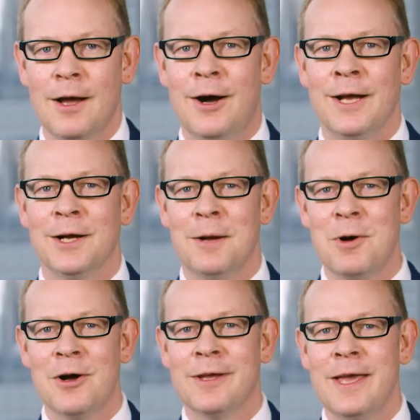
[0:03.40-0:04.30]
Hi, I'm
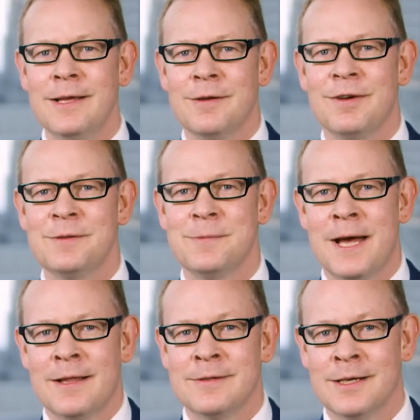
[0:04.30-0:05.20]
Mark King, investment
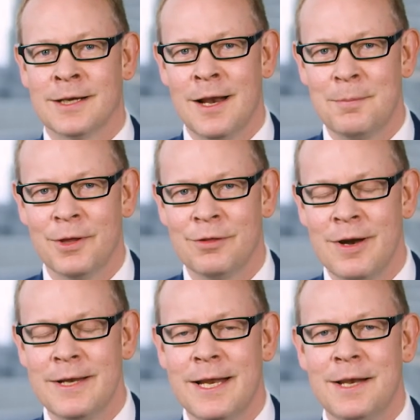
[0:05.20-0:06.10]
editor at Columbia
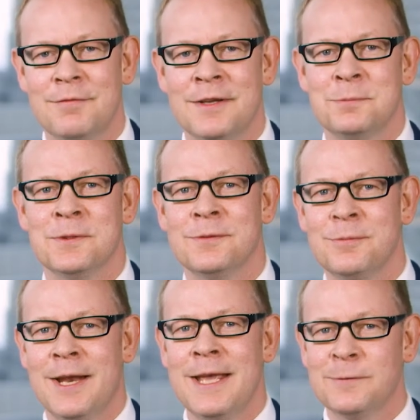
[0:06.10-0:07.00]
Threadneedle Investments,
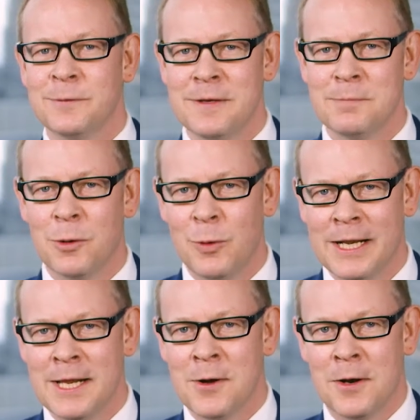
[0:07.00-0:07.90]
and here's what's in my
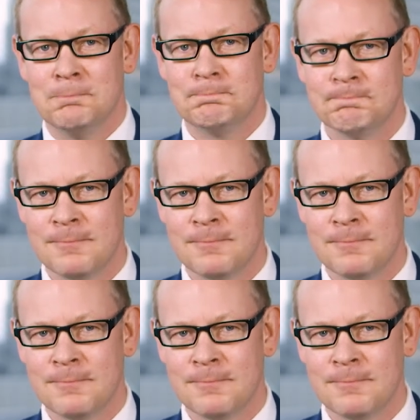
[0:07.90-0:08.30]
weekly column.